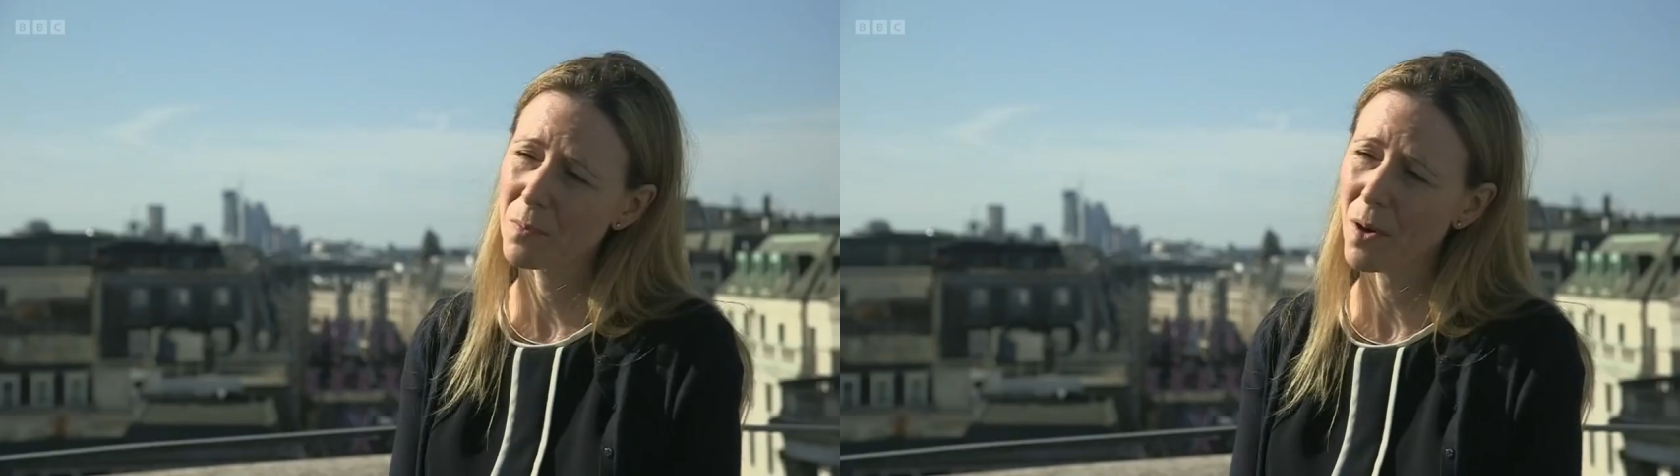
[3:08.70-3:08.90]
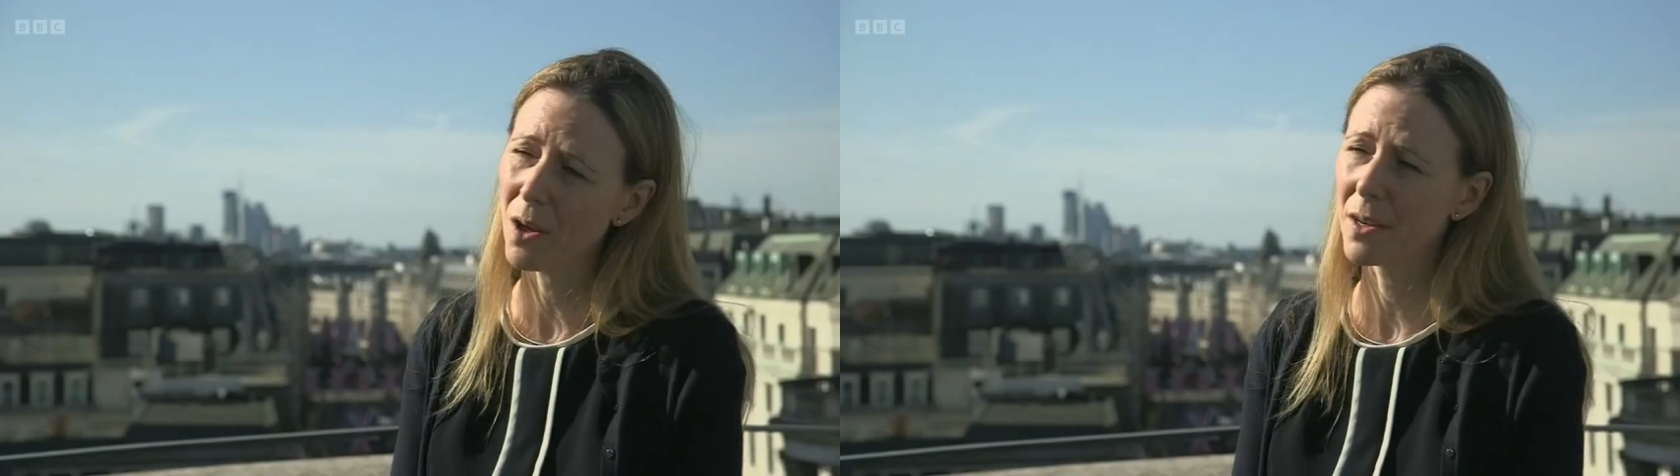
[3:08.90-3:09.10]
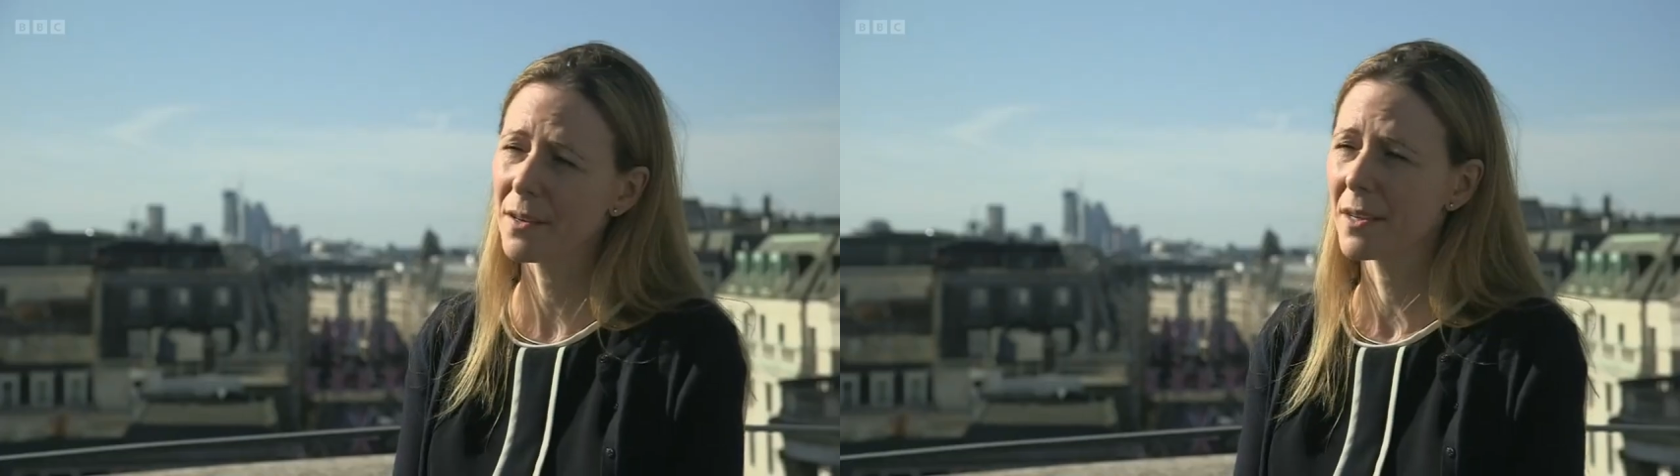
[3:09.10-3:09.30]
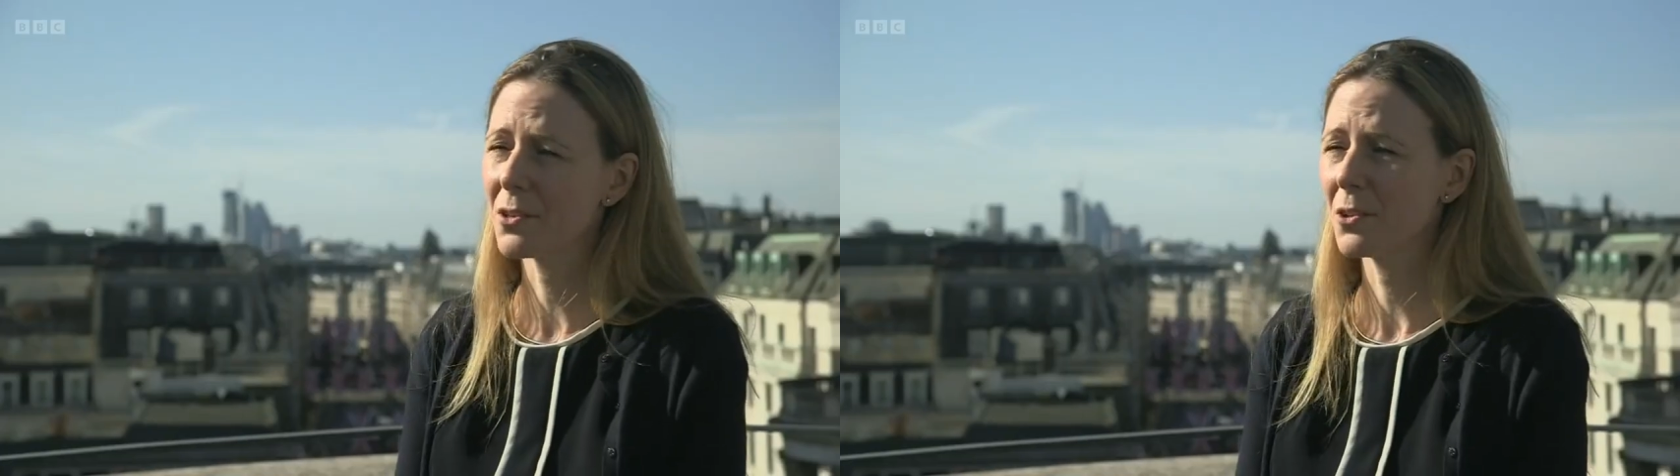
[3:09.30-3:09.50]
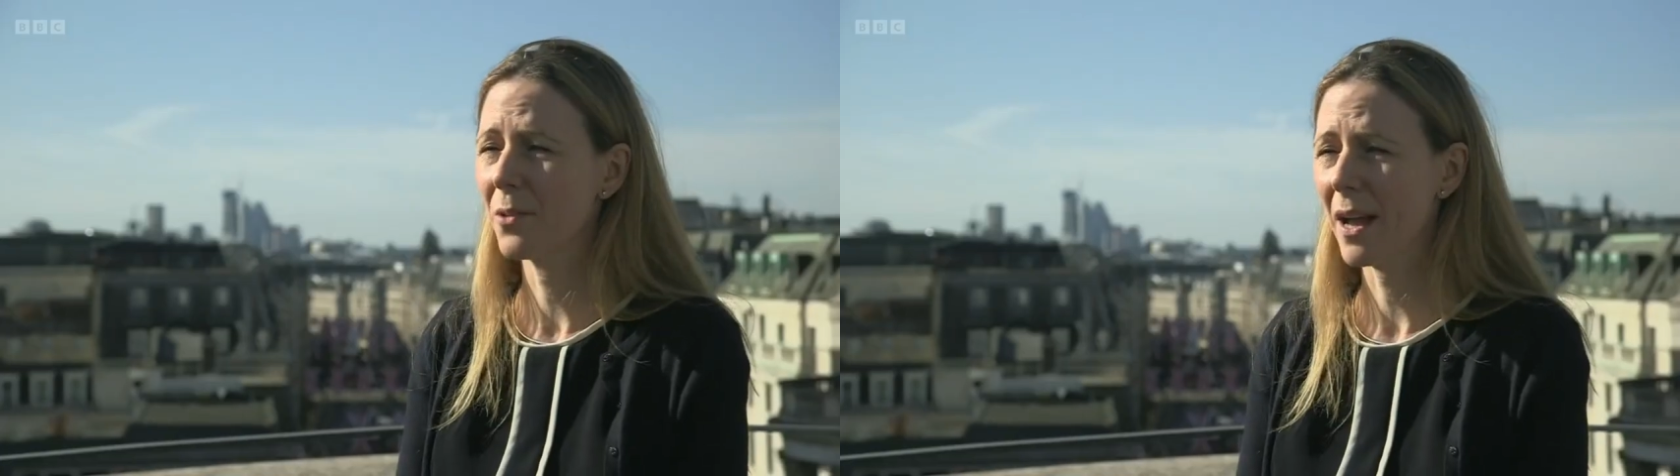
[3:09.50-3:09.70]
all the pollen
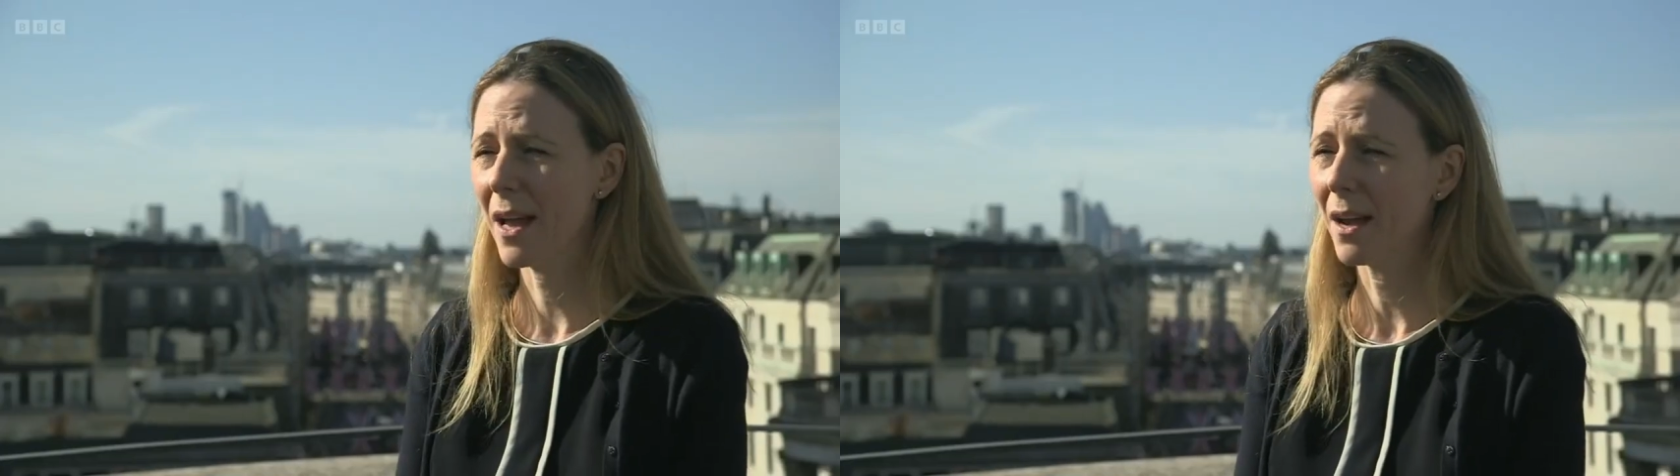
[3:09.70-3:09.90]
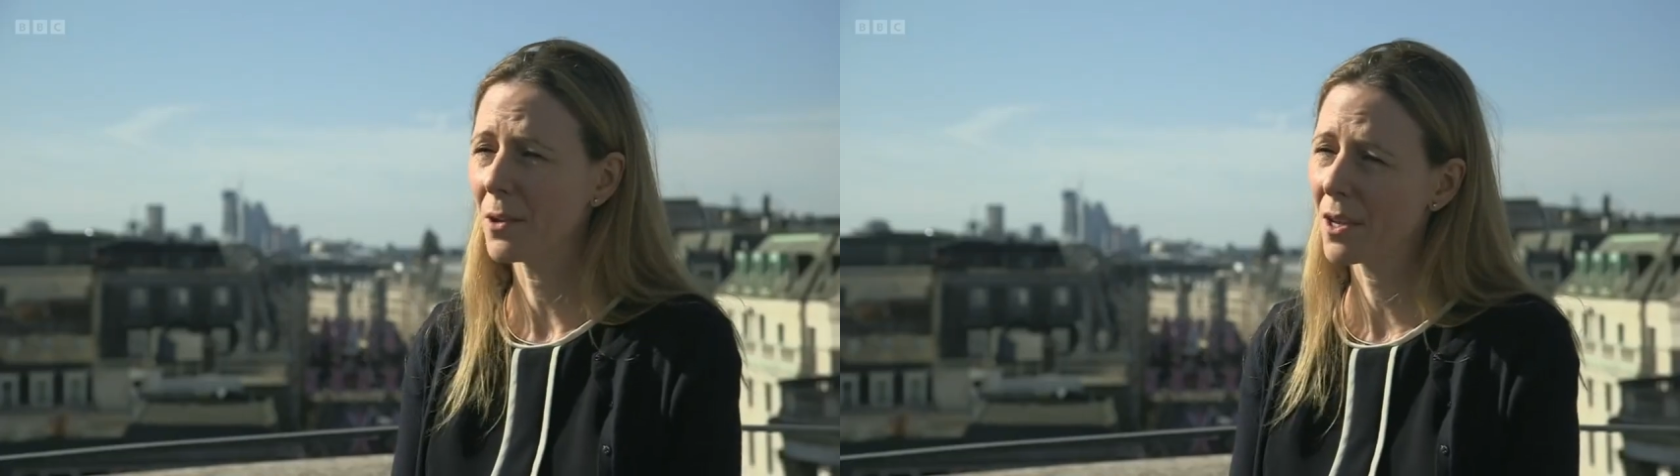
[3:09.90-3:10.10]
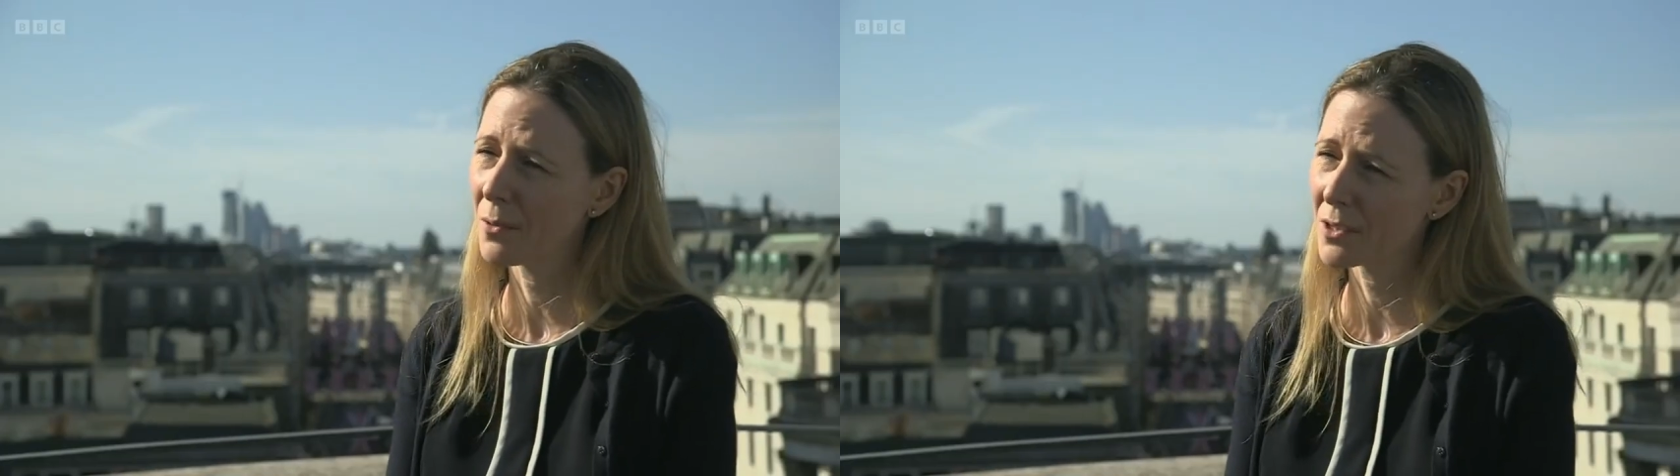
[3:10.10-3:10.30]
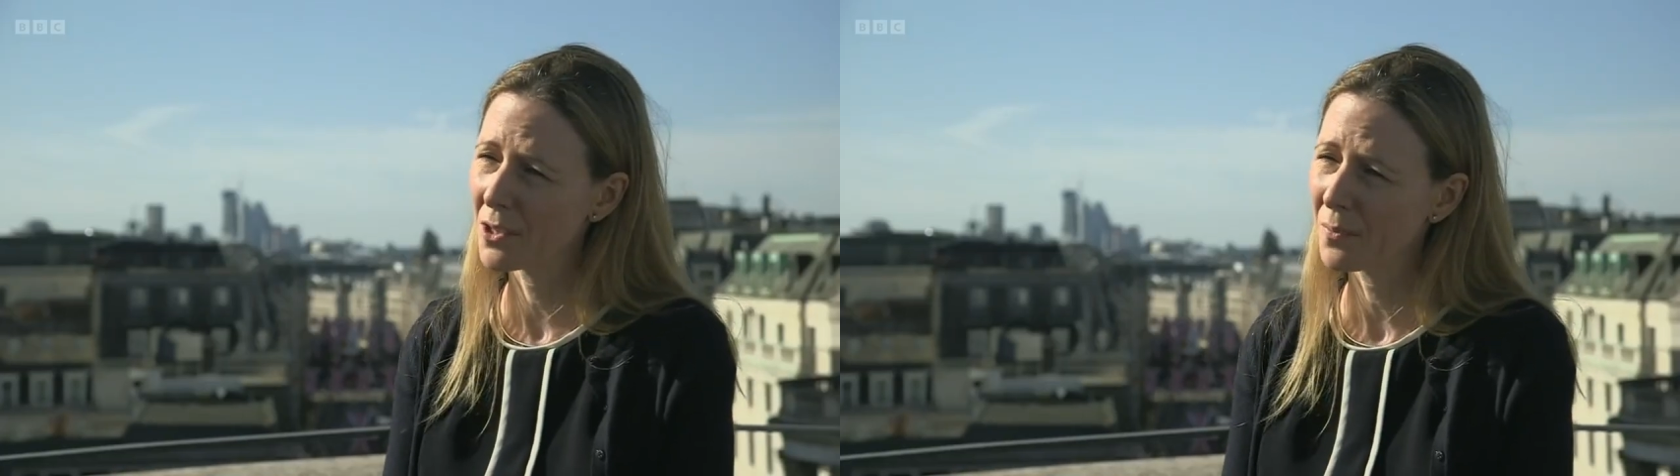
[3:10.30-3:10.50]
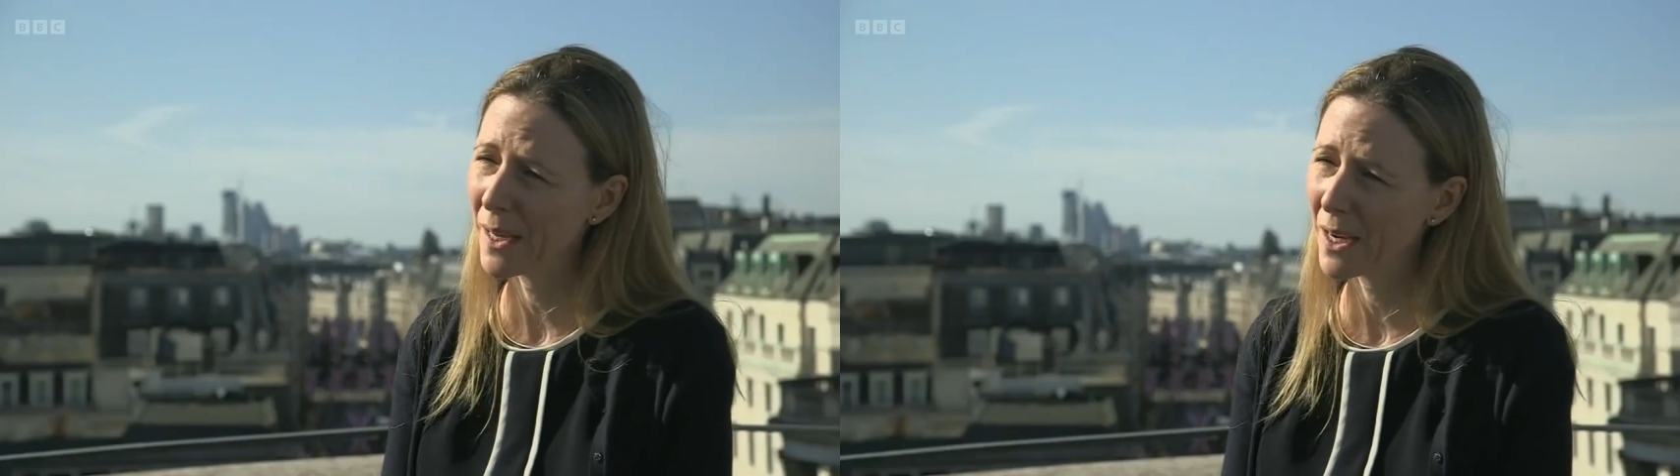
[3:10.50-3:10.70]
that's on your hair will go
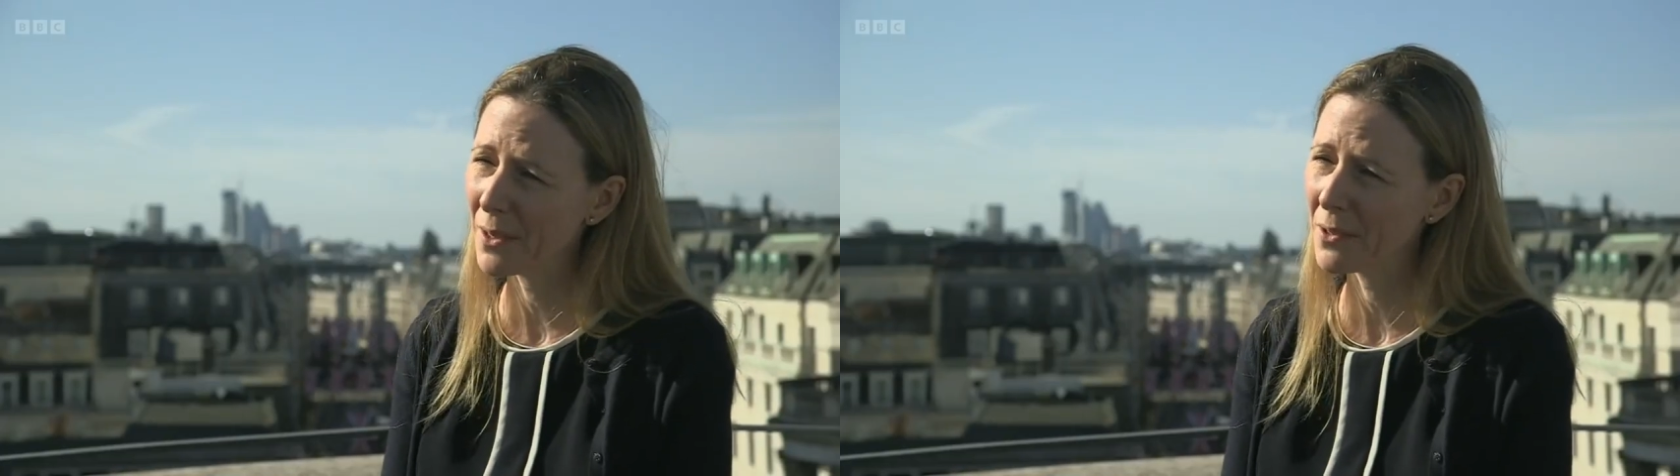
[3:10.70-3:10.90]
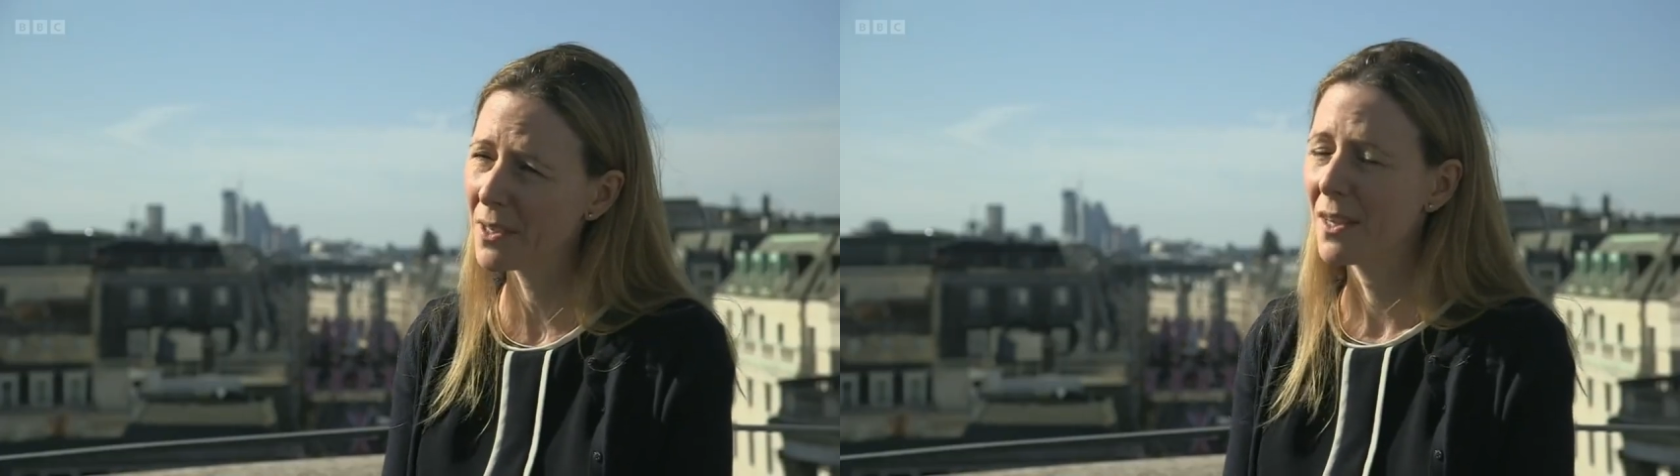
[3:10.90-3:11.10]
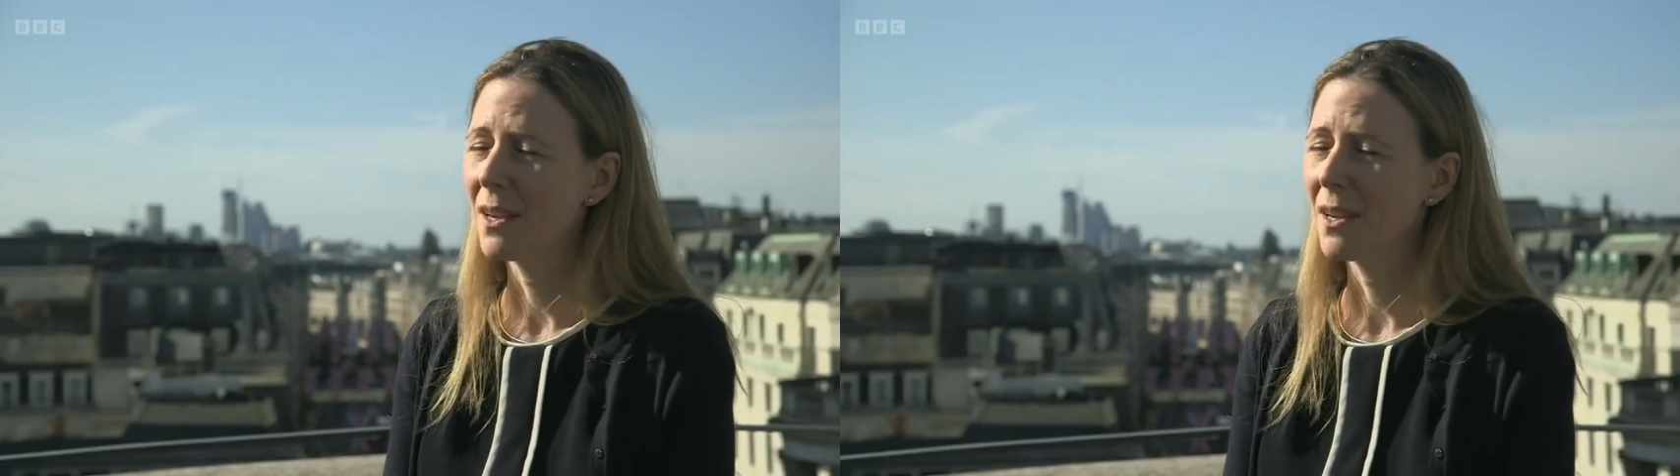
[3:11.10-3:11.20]
onto your pillow,